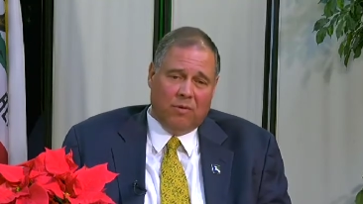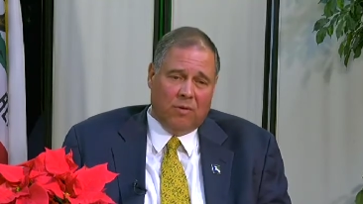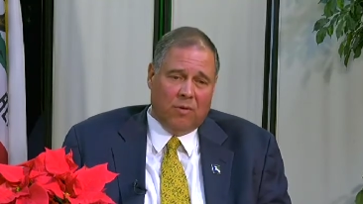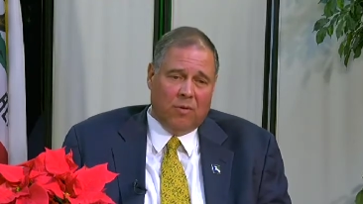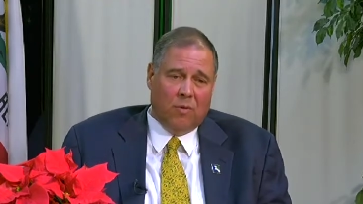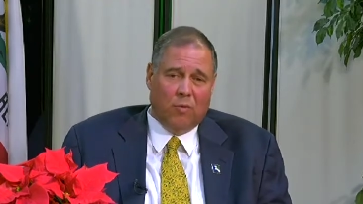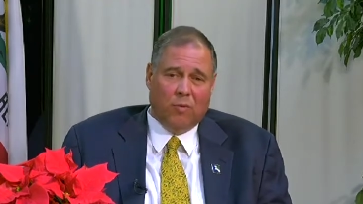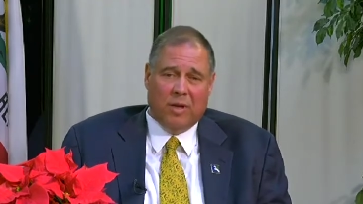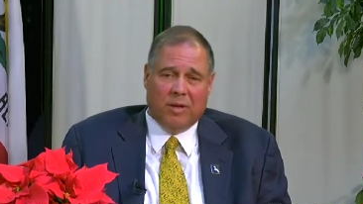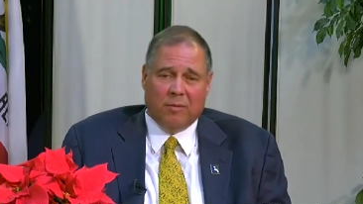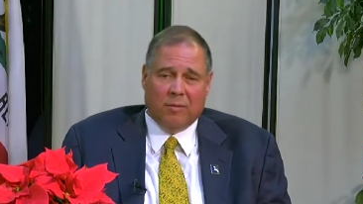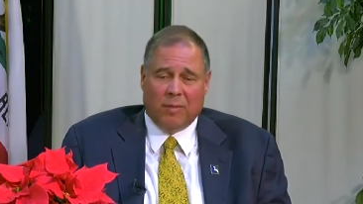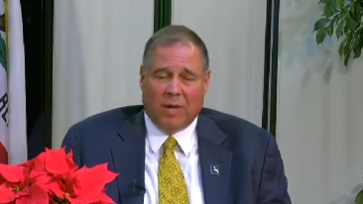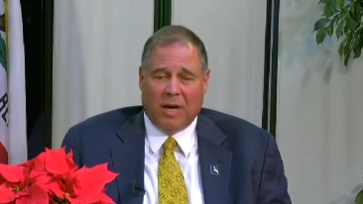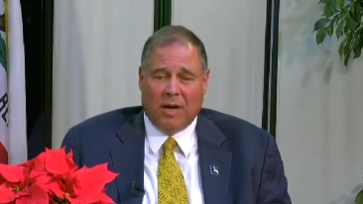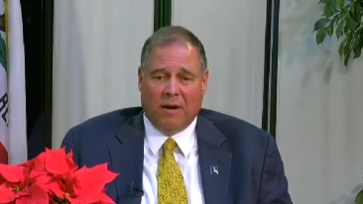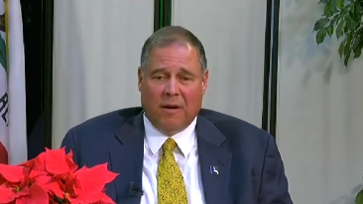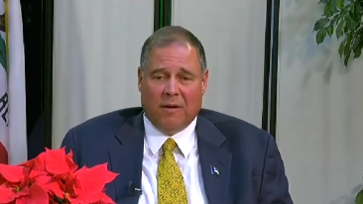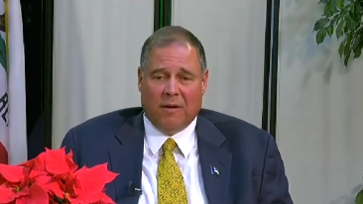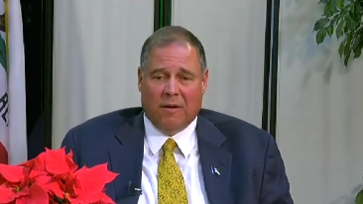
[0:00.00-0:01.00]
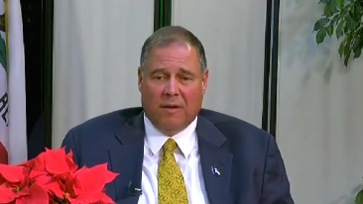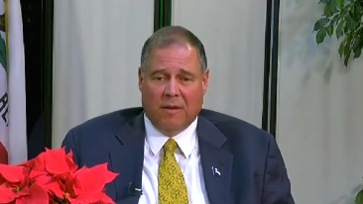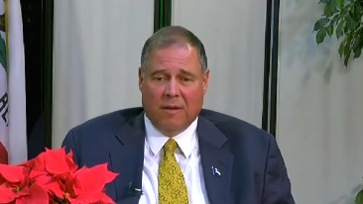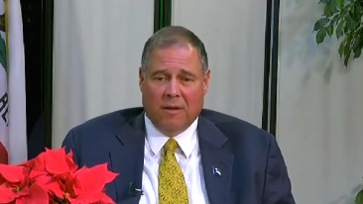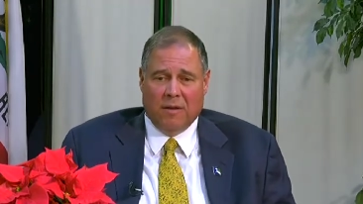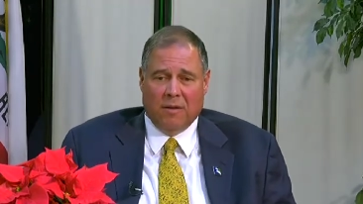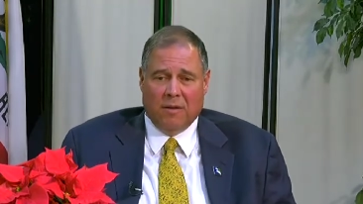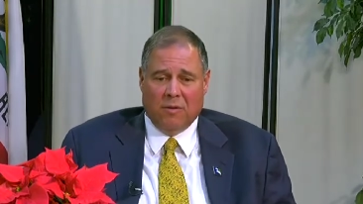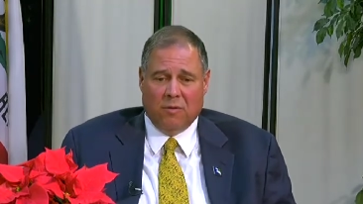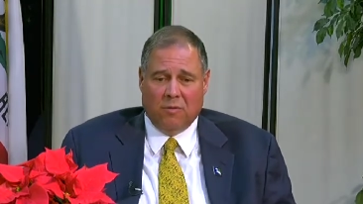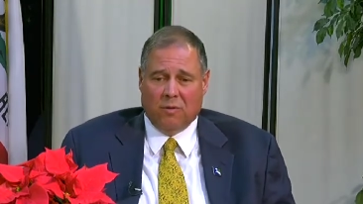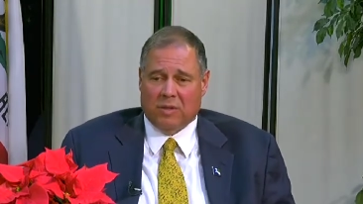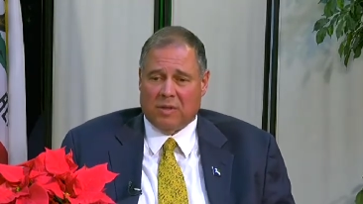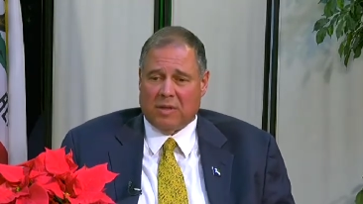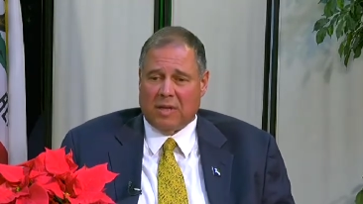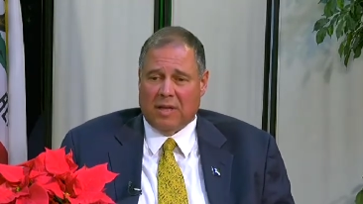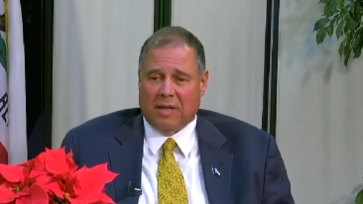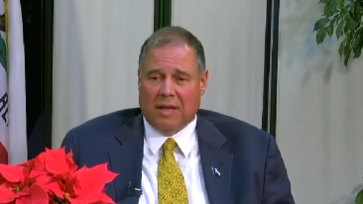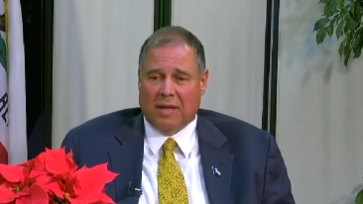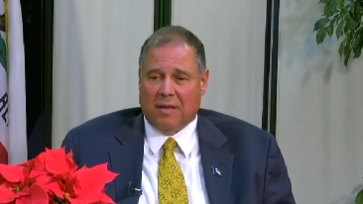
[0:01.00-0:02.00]
Lowell Wedemeyer, who was
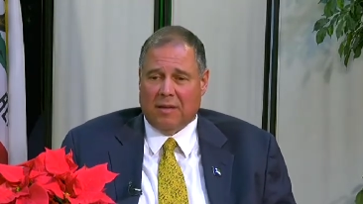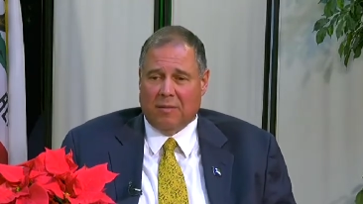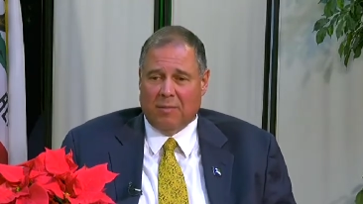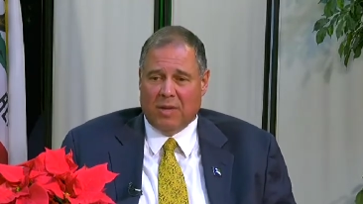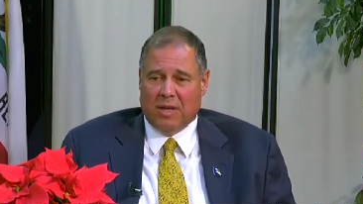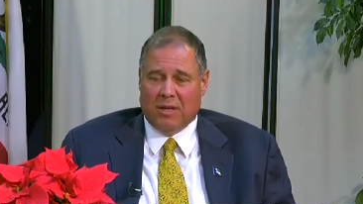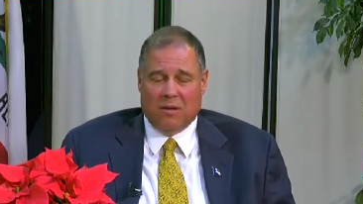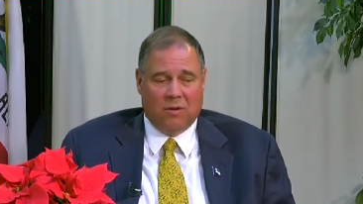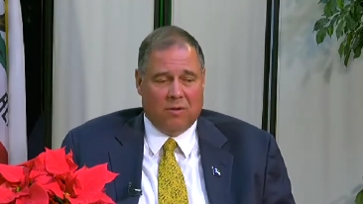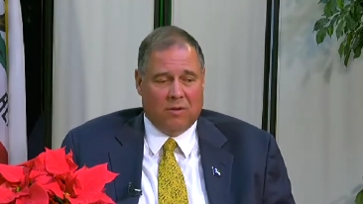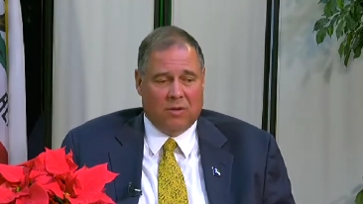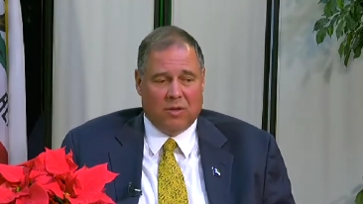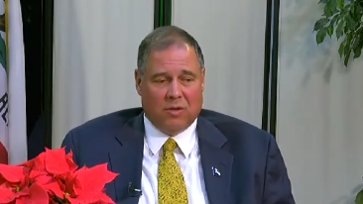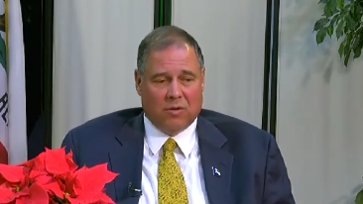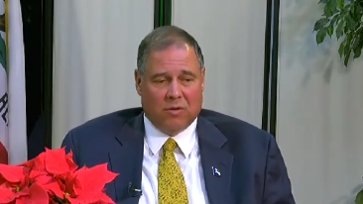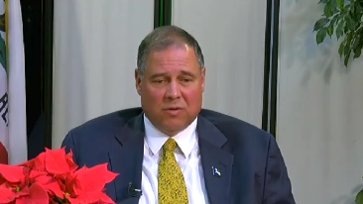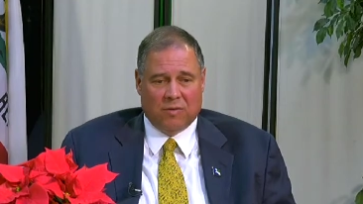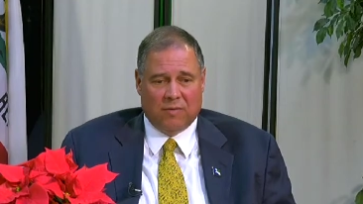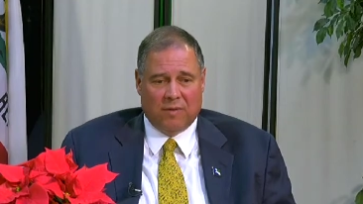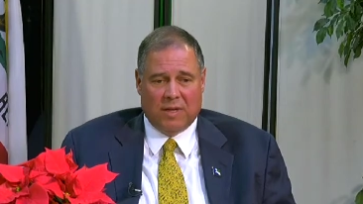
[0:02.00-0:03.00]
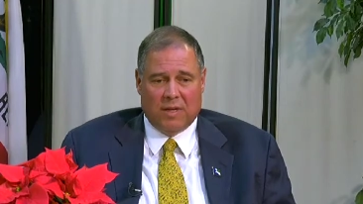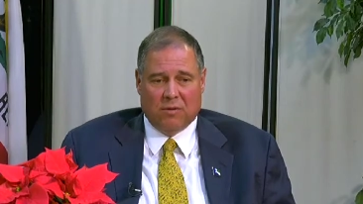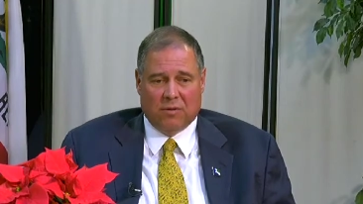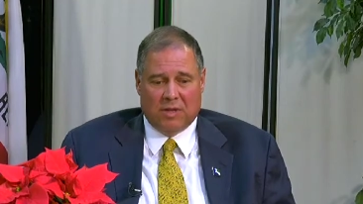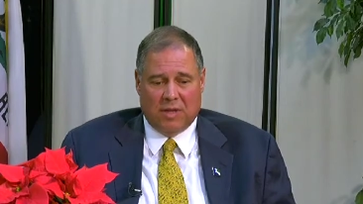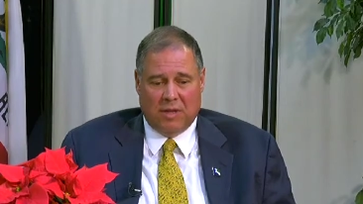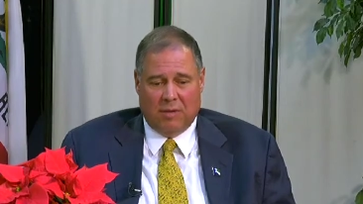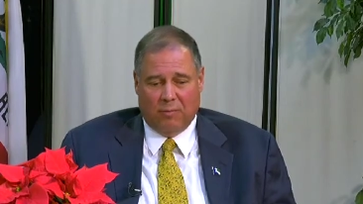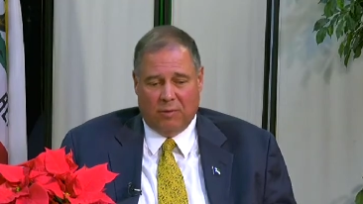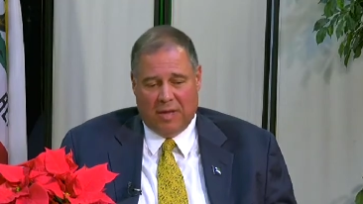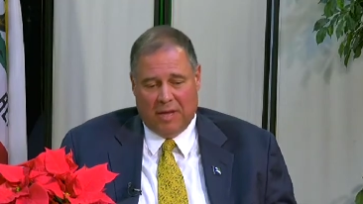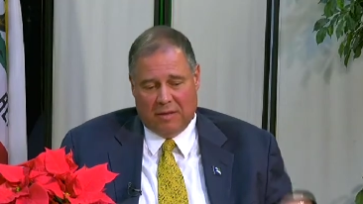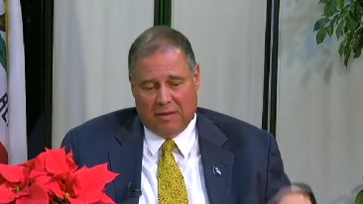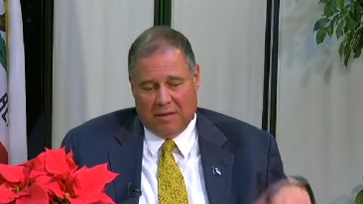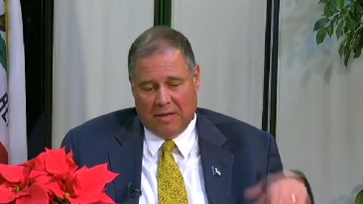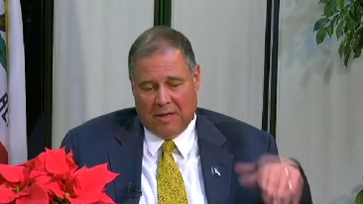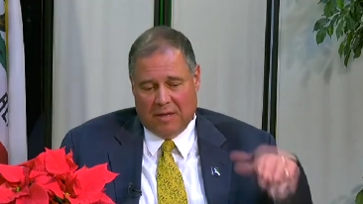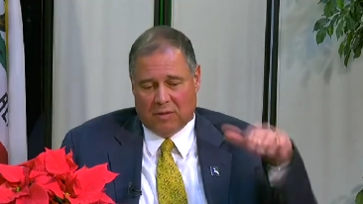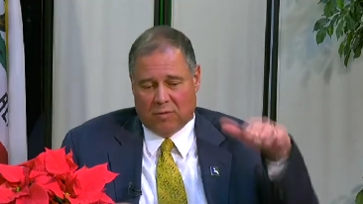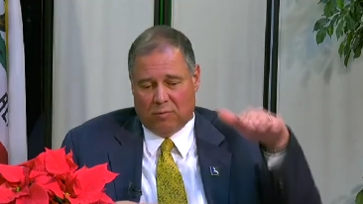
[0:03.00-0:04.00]
on that committee, you know, he shows videotape when that
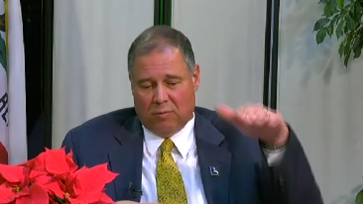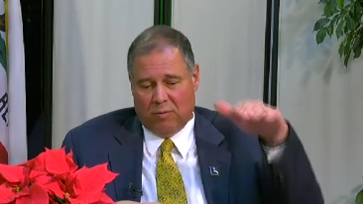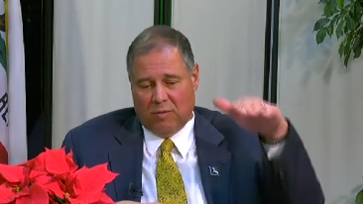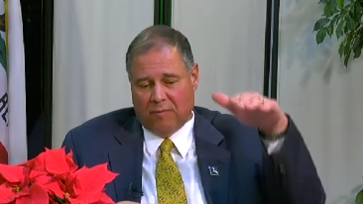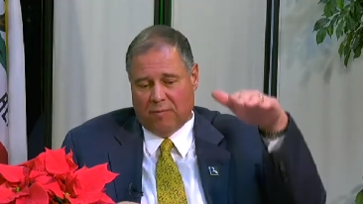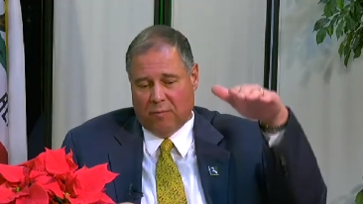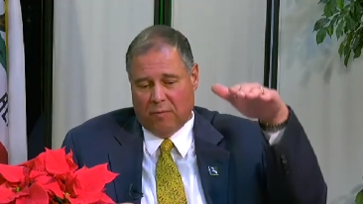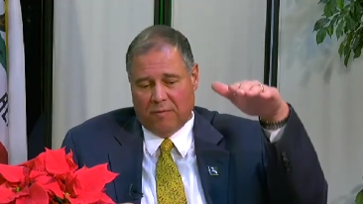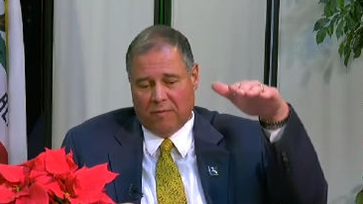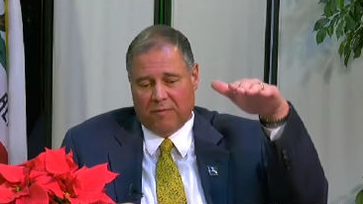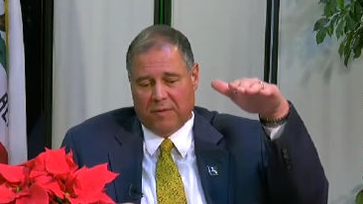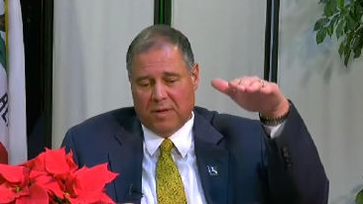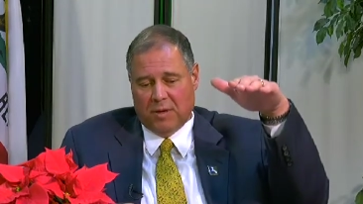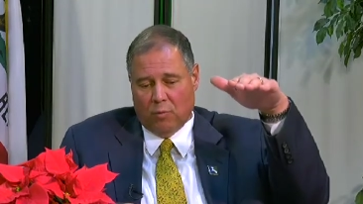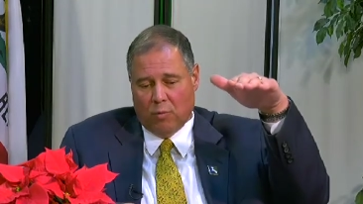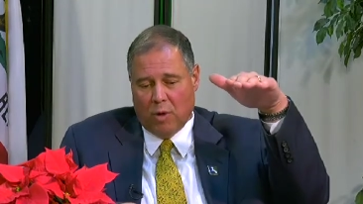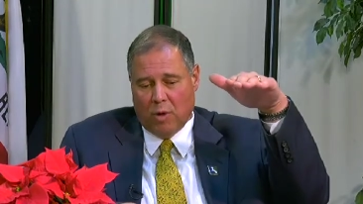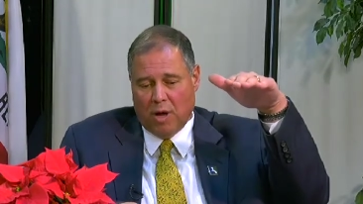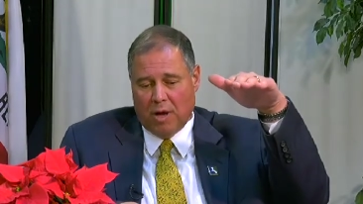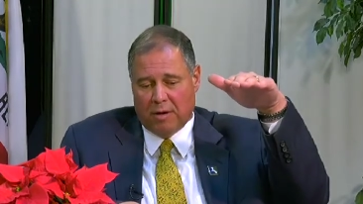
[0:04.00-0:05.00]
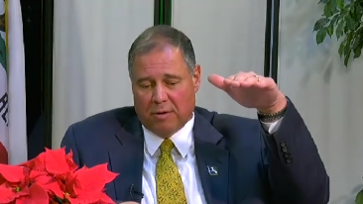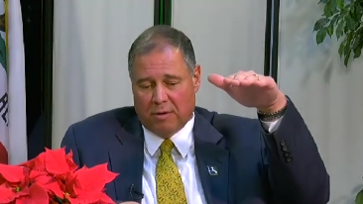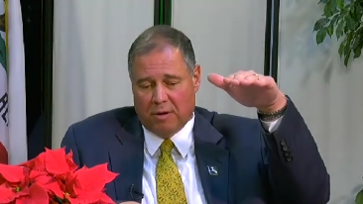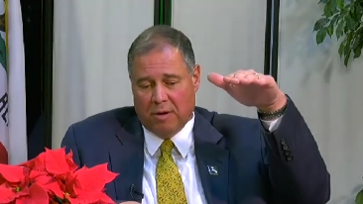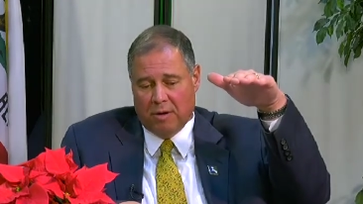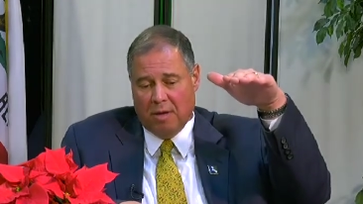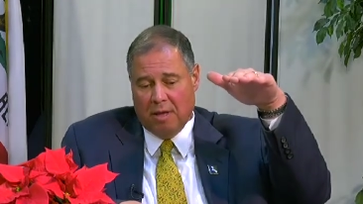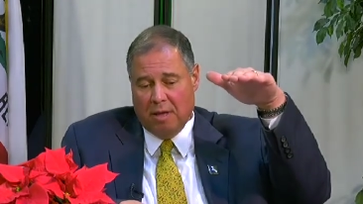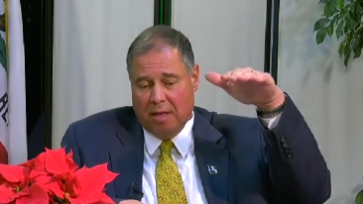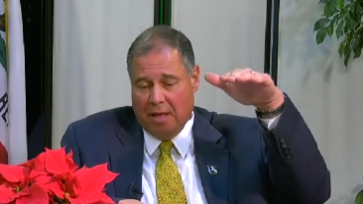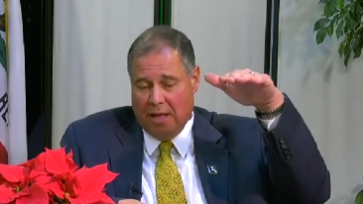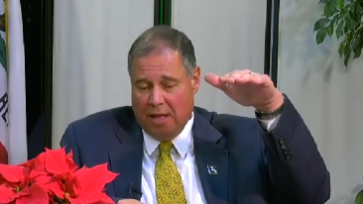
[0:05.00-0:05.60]
thing has three or four feet of water